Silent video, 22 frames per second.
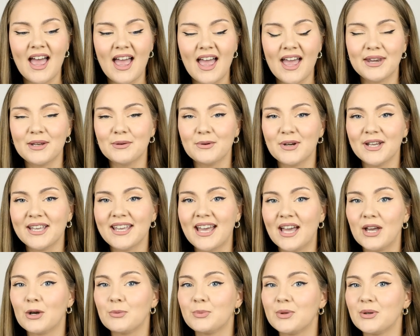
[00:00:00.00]
Anyway,
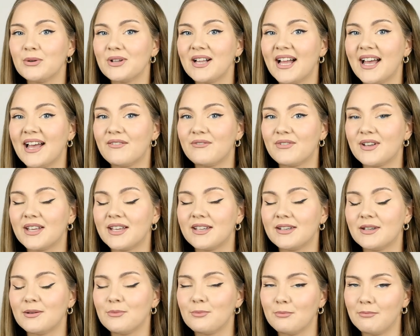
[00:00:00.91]
I hope you'll have
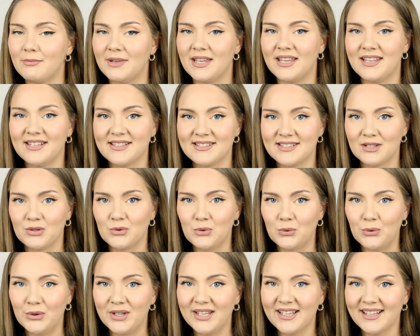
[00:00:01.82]
an
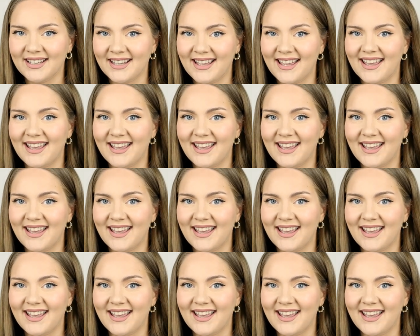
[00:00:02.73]
amazing week,